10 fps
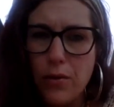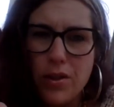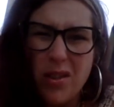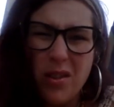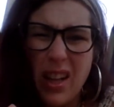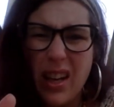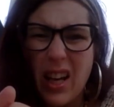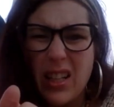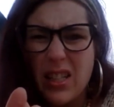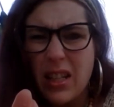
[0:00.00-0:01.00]
So that
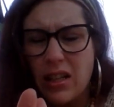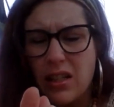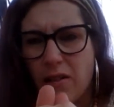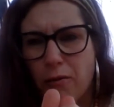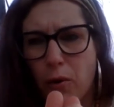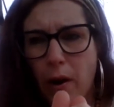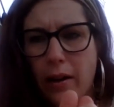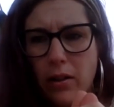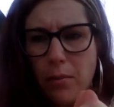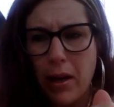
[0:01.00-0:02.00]
kind of stinks if we're
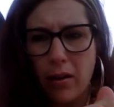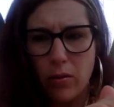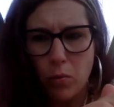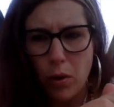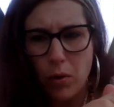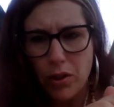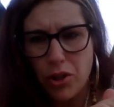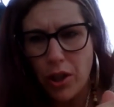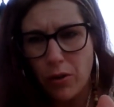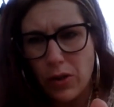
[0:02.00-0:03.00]
out and about and we want to
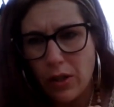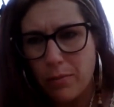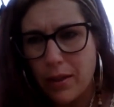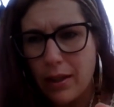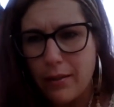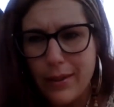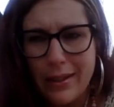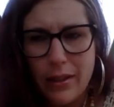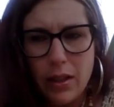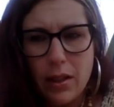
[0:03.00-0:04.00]
share something.
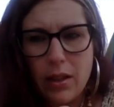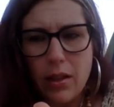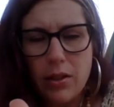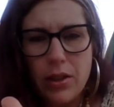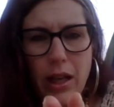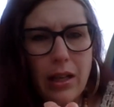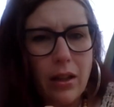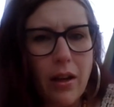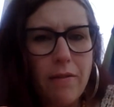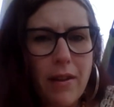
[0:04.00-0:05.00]
Just got to
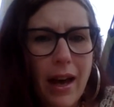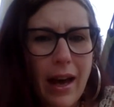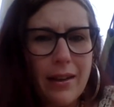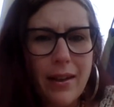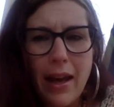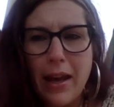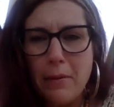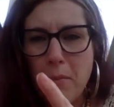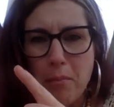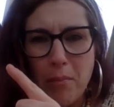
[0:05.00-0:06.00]
love that.
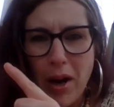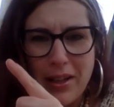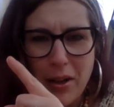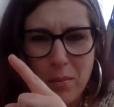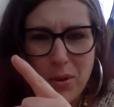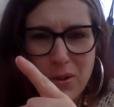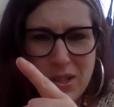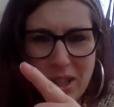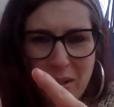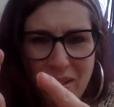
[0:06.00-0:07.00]
And my
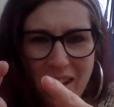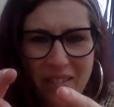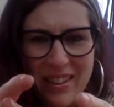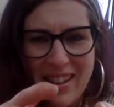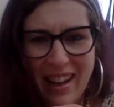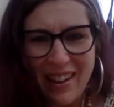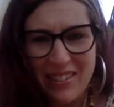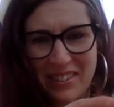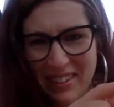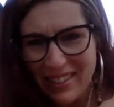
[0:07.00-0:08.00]
numbers keep going
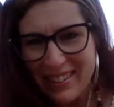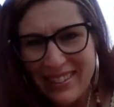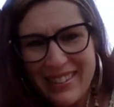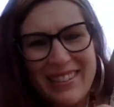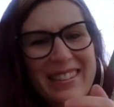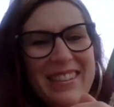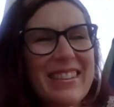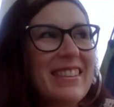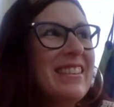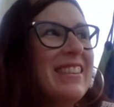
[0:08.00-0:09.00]
down
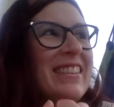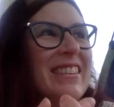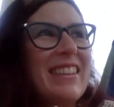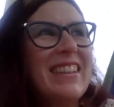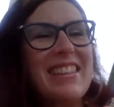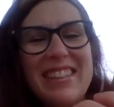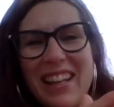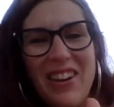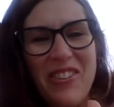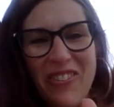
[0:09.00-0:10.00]
because
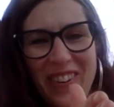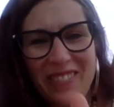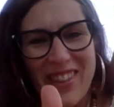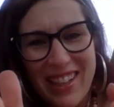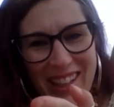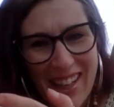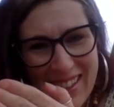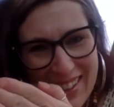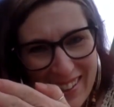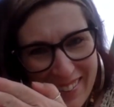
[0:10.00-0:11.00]
they don't want me to
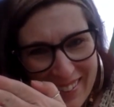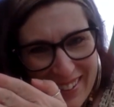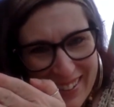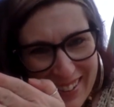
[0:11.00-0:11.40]
get there.